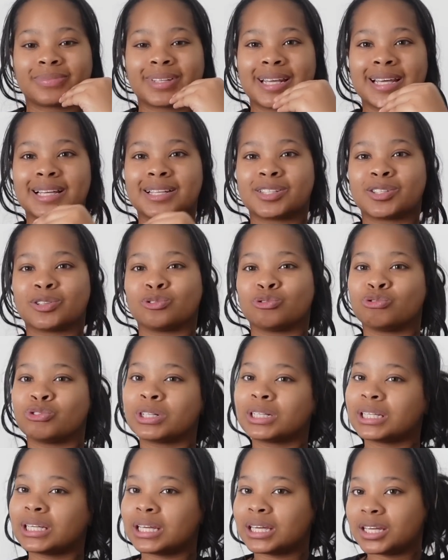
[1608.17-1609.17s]
it's a
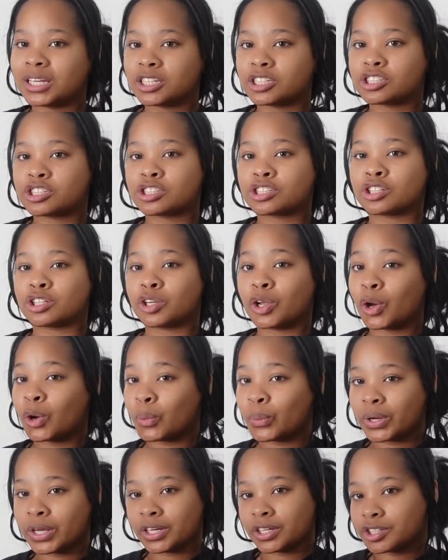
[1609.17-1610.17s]
really
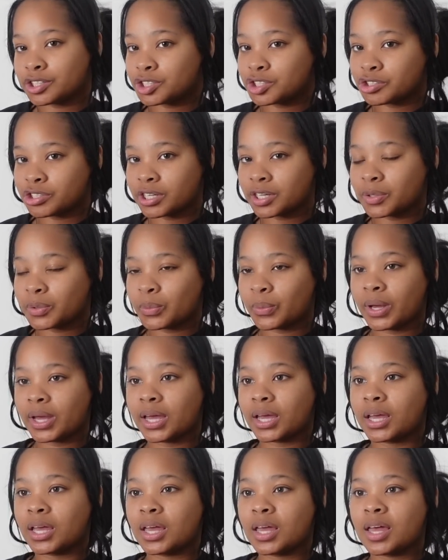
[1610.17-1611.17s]
slow industry in a
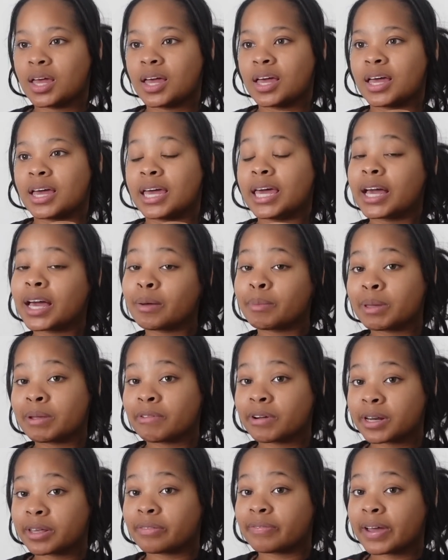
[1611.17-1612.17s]
way. It could be
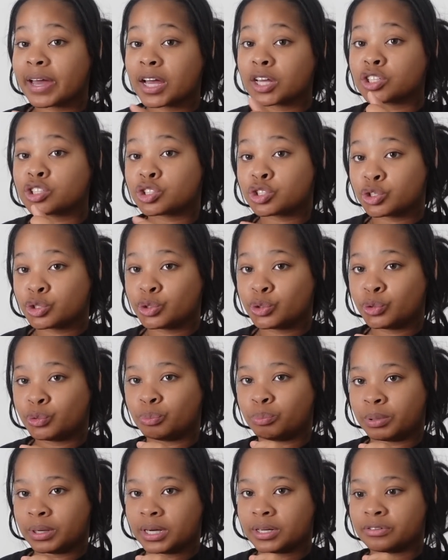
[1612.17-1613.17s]
really fast too,
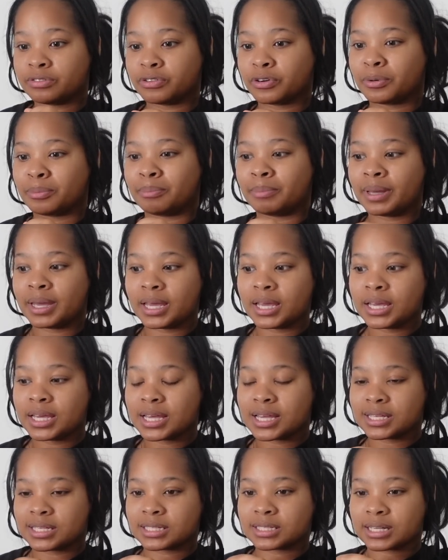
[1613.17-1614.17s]
but for me,
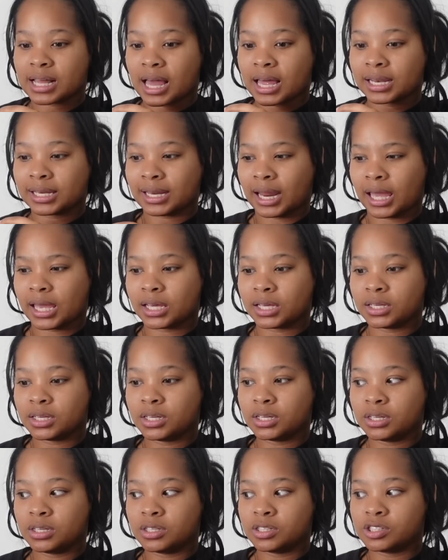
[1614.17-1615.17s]
it's not like
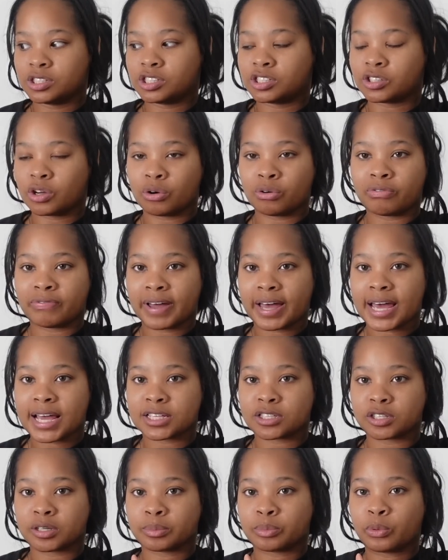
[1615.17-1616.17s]
so
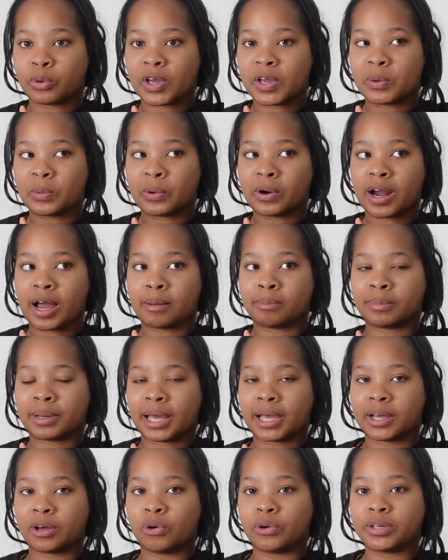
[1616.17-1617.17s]
fast to the point where I'm
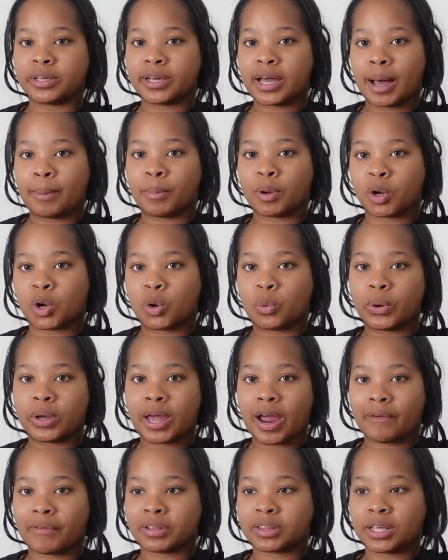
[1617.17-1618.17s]
like, oh yeah, I'm gonna quit
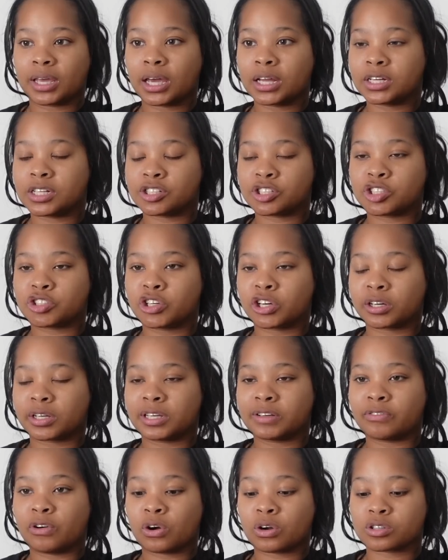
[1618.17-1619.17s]
everything and just
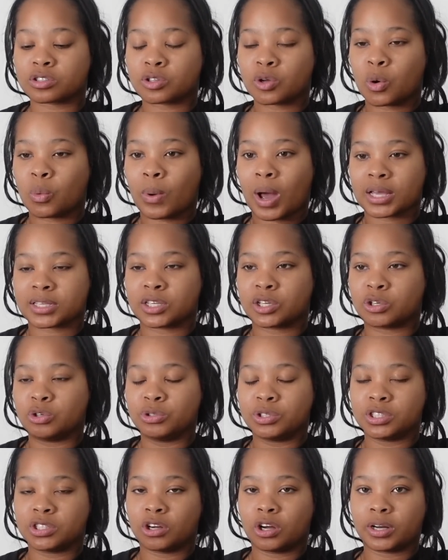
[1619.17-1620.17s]
strictly focus on waxing
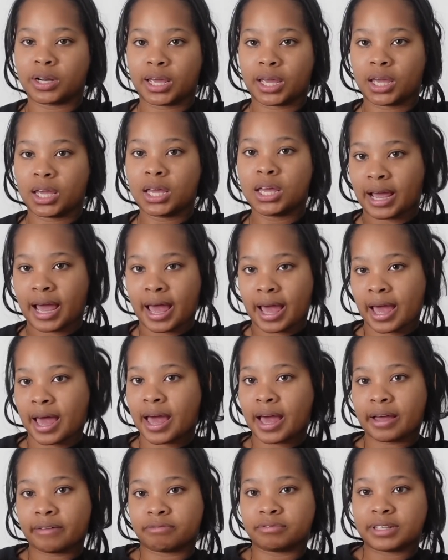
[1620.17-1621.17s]
coochies all day.
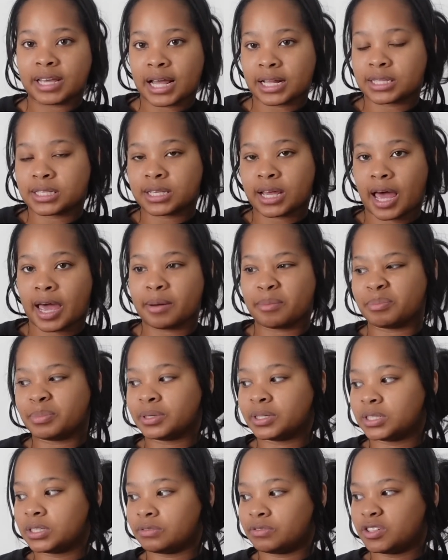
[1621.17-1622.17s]
Have that type
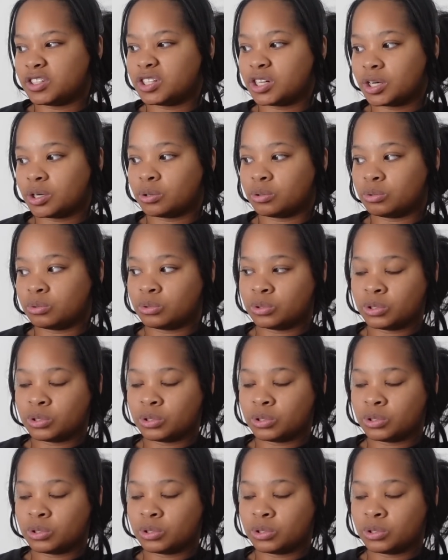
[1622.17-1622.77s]
of, you know,